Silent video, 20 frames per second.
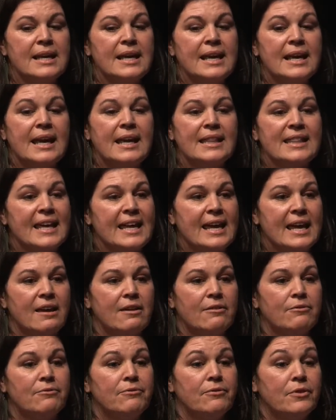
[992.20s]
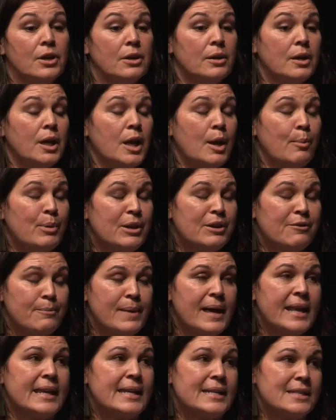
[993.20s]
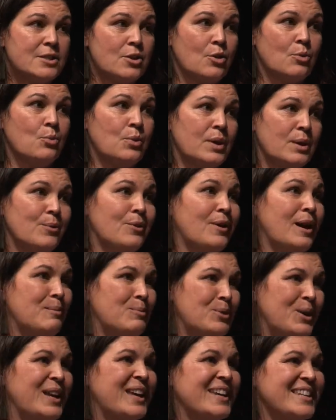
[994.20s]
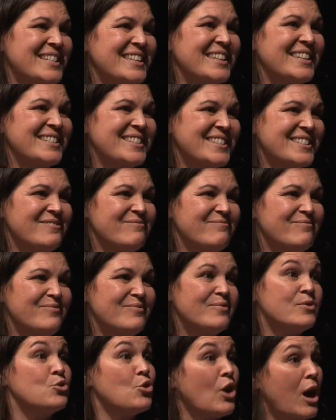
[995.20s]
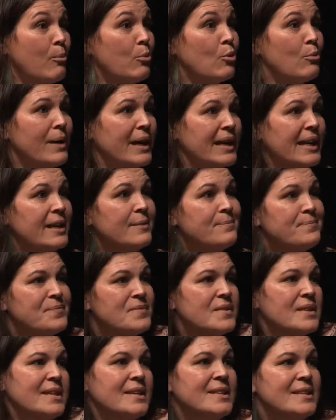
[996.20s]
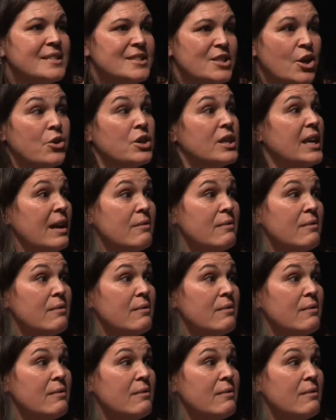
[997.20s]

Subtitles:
and they have a bit of money, so we were able to access tribal money. So yeah,